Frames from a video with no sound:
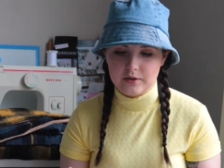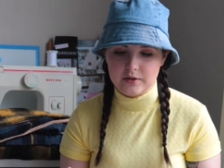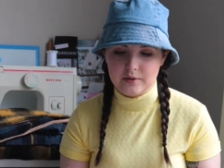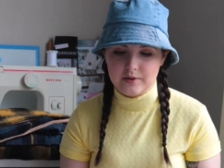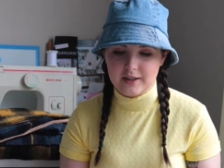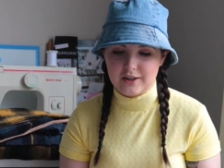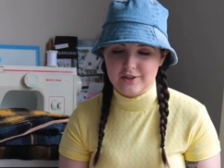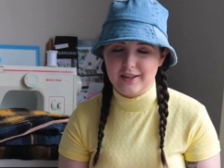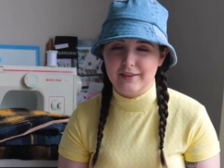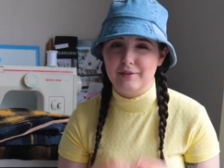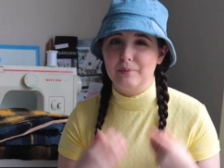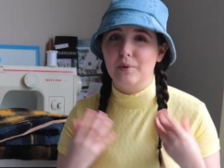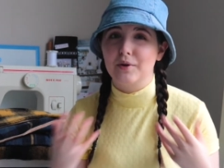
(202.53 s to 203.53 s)
So it's actually
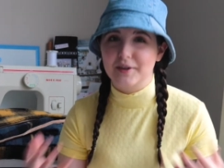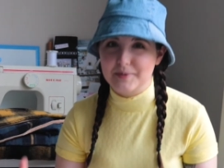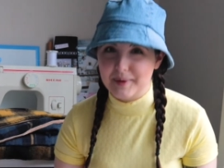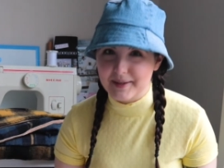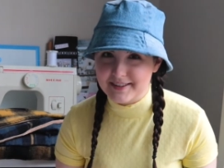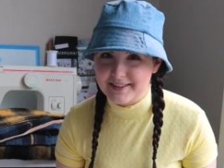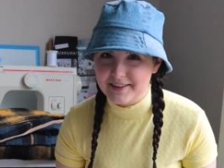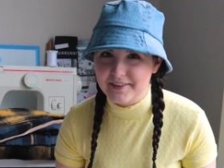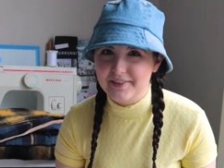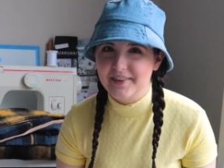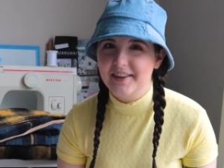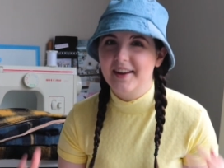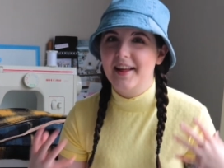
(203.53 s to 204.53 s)
even more expensive
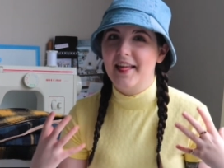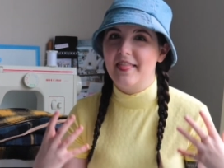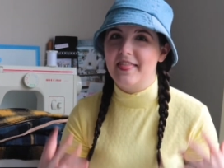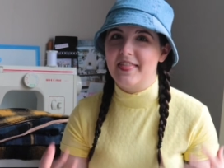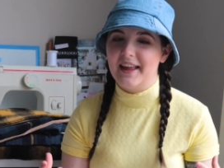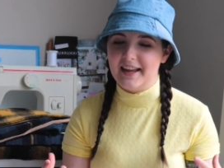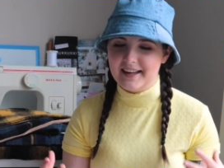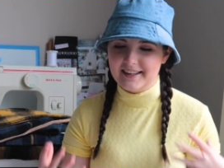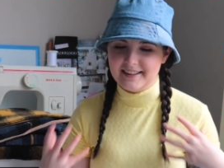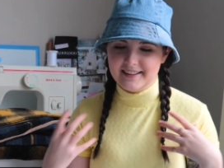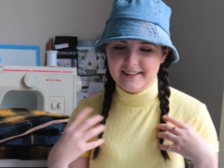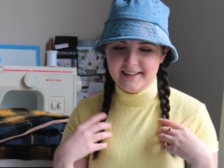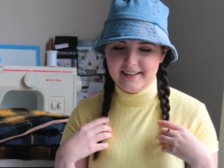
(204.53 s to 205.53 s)
than